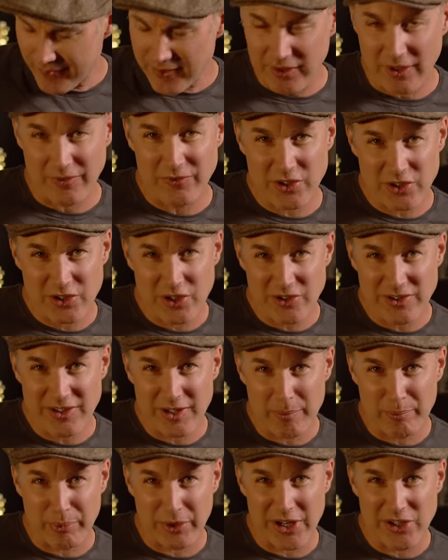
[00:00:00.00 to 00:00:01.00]
So I'm just using
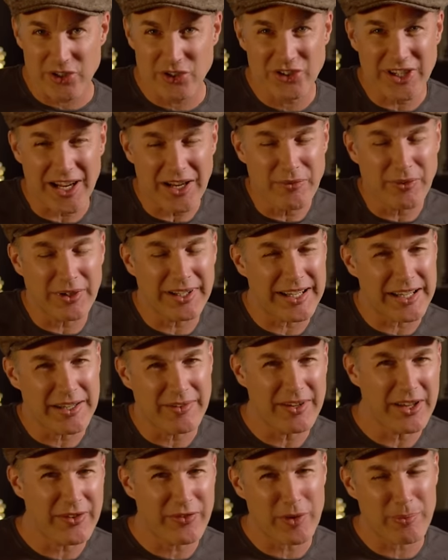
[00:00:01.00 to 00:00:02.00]
the bridge.
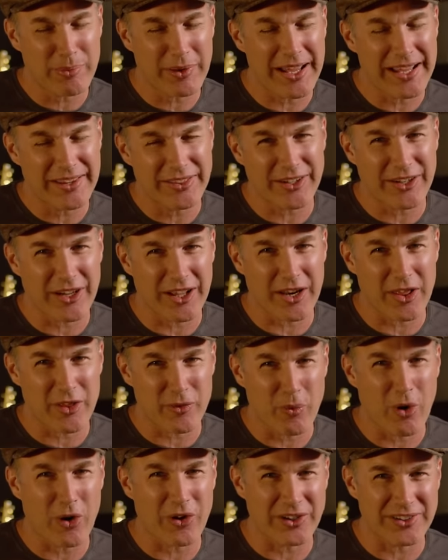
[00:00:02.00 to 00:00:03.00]
Generally, if you're playing the kind of the
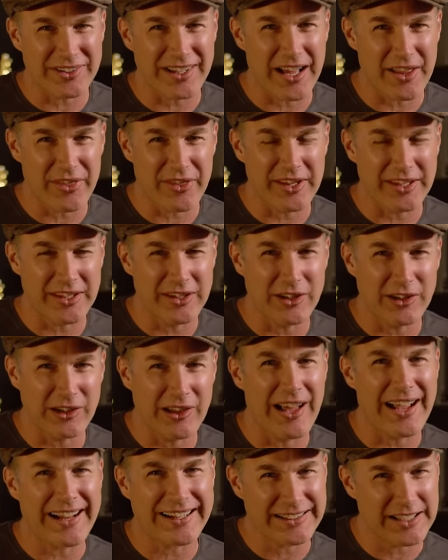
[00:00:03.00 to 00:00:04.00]
rock guitar thing, you're
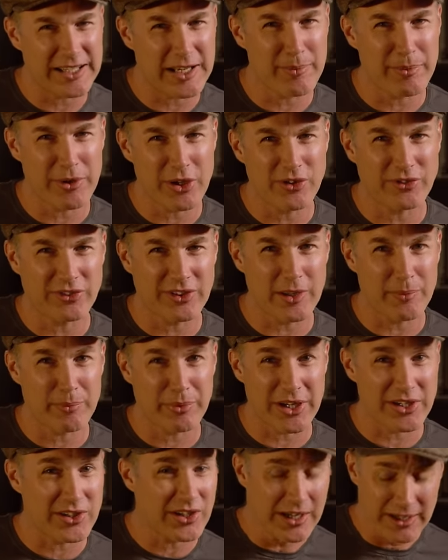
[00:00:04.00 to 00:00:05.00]
likely to be using the
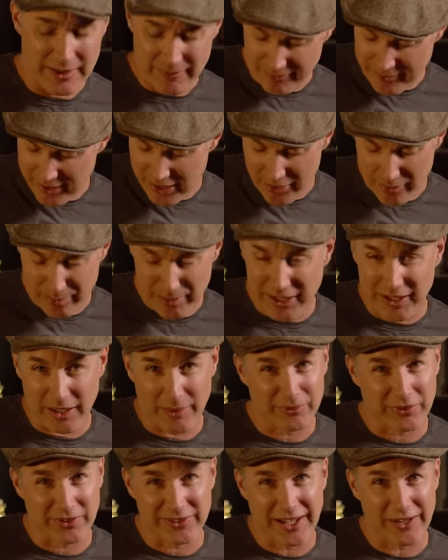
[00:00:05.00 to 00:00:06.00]
bridge. The other
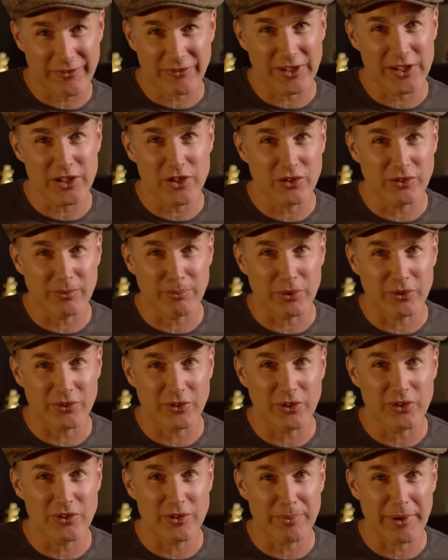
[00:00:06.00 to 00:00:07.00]
pickups are definitely usable
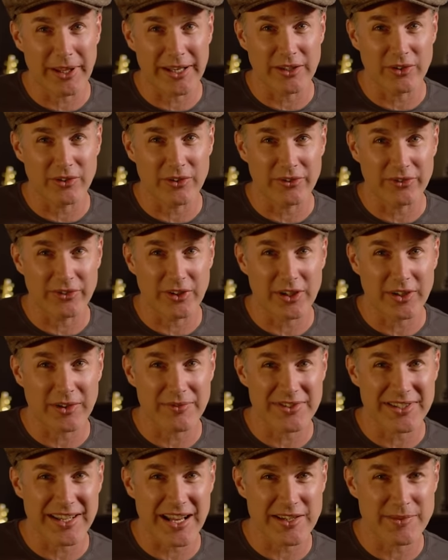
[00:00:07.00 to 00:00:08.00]
too, depending on the
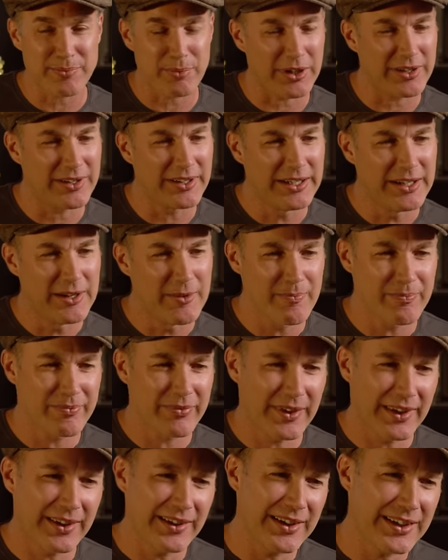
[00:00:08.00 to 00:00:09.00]
circumstance, but
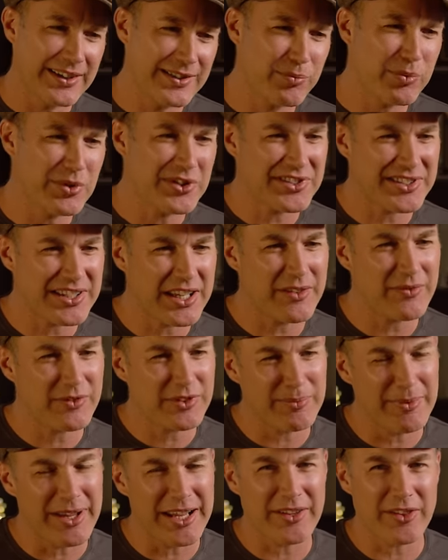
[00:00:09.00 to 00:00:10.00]
it would seem
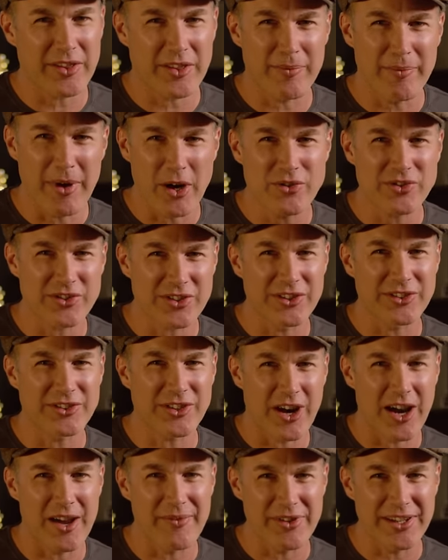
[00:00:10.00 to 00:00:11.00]
to me that the most of the
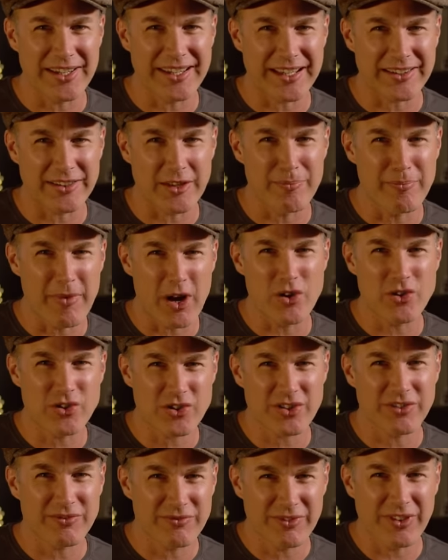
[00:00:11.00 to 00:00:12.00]
time you get the
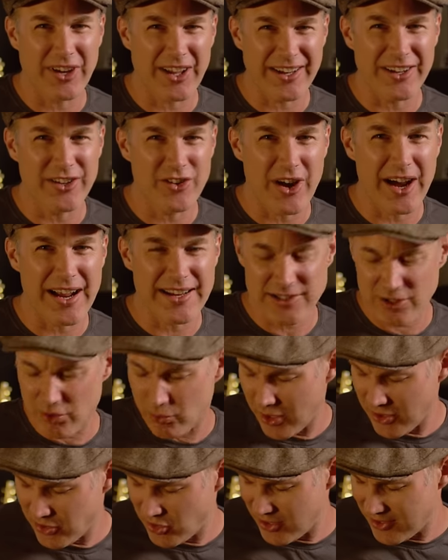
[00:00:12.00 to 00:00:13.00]
most kind of nice
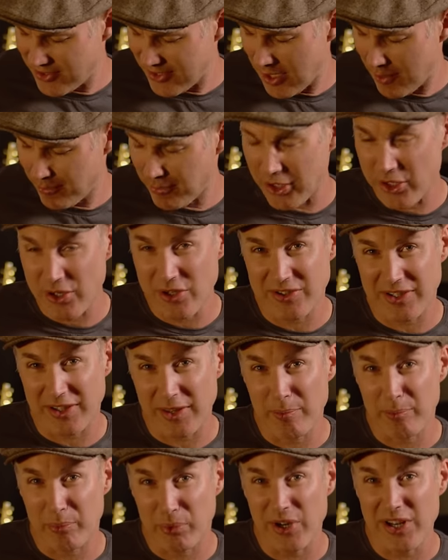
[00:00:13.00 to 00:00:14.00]
crunchy sound by using
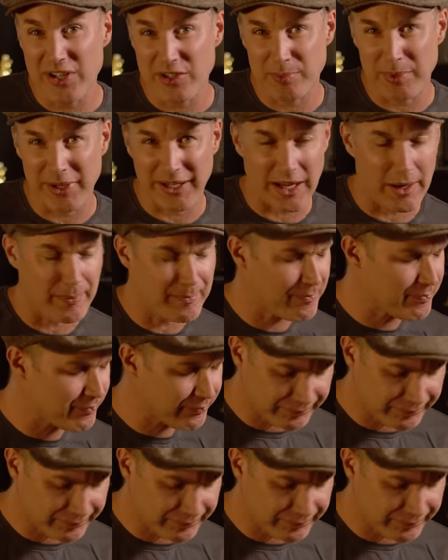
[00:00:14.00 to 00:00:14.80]
the bridge pickup.